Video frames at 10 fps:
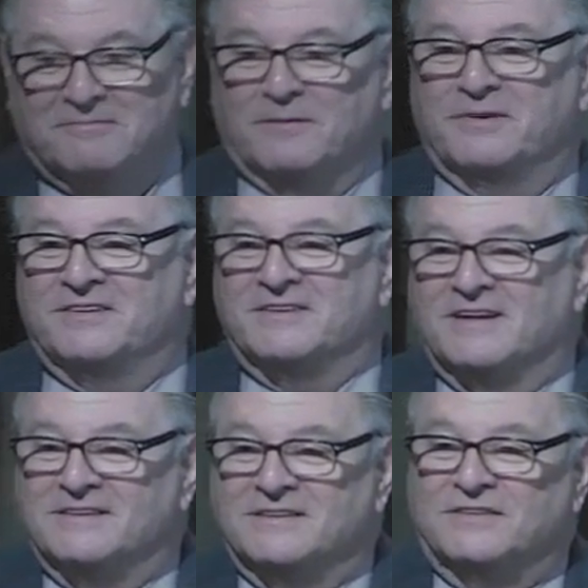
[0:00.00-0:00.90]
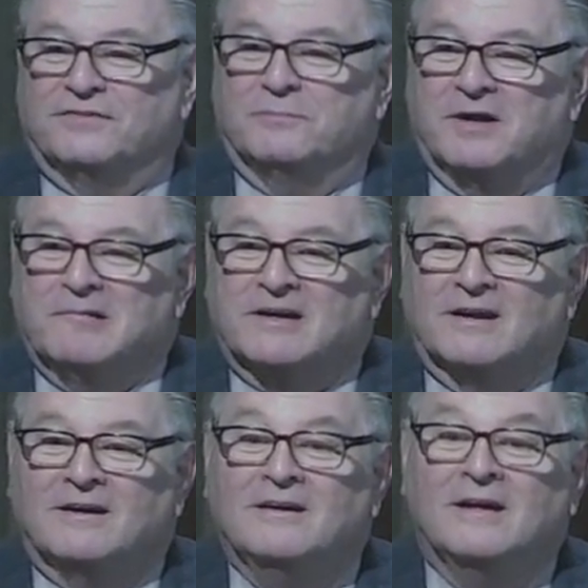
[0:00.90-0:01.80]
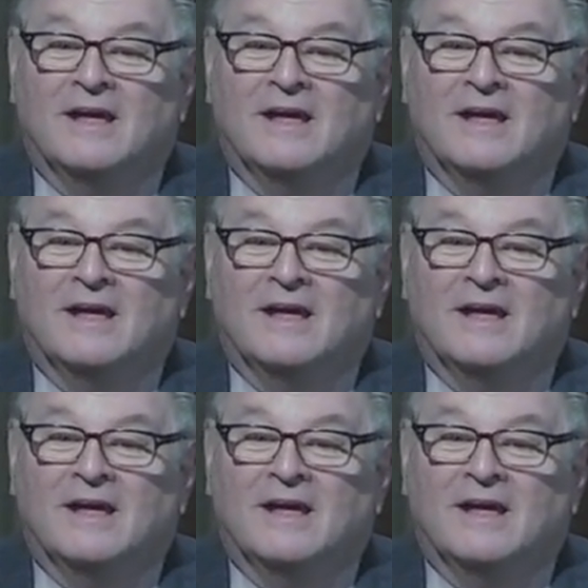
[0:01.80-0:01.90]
Representations of America,